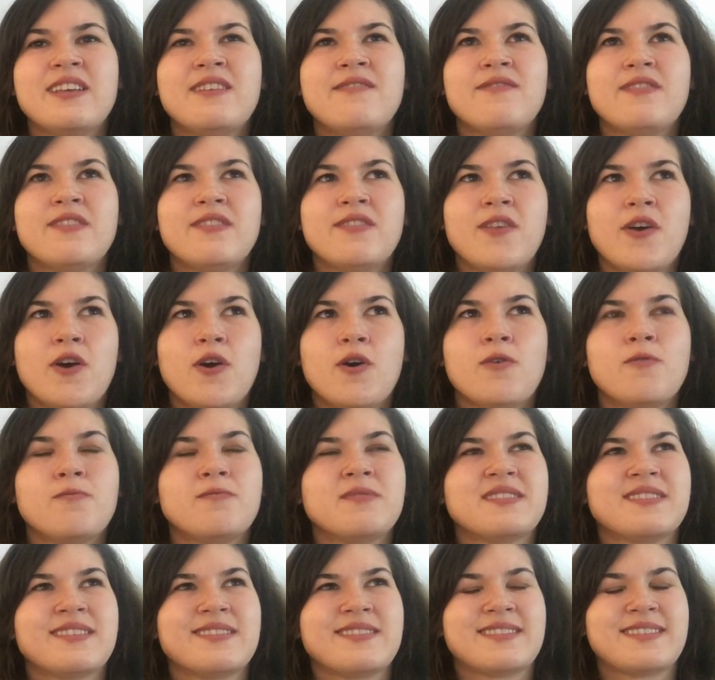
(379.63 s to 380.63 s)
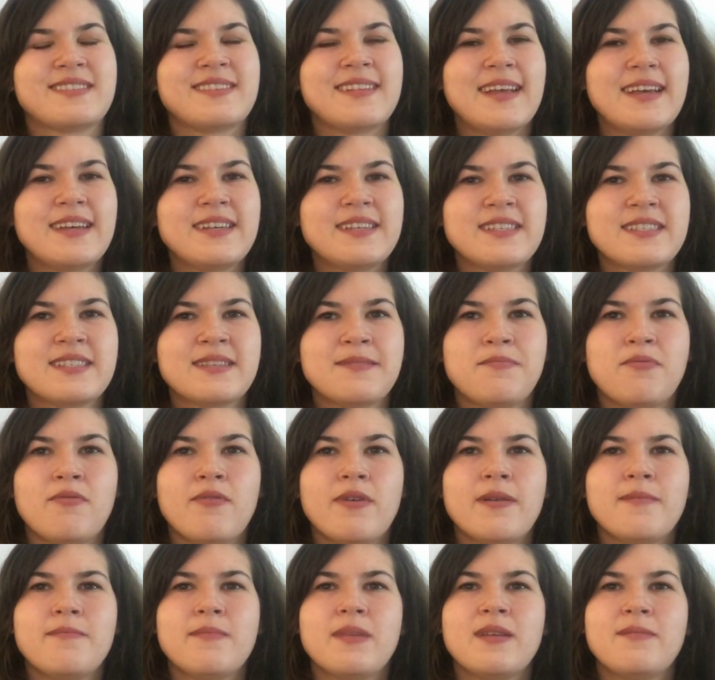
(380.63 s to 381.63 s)
even though it was a slight
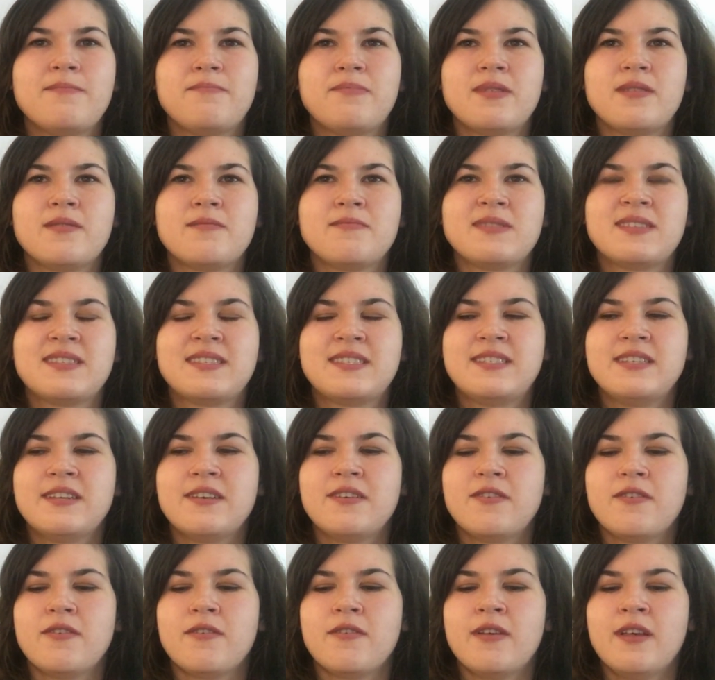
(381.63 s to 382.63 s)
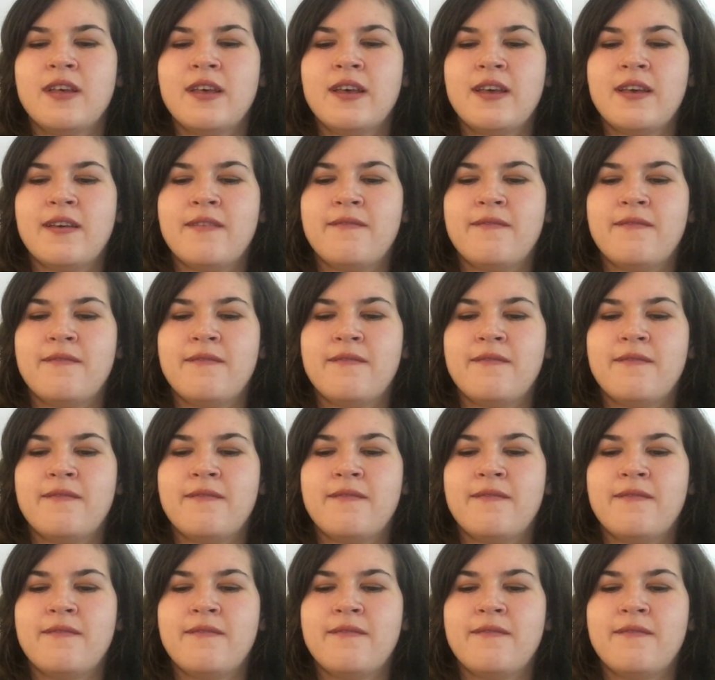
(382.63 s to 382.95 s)
disappointment, but it was still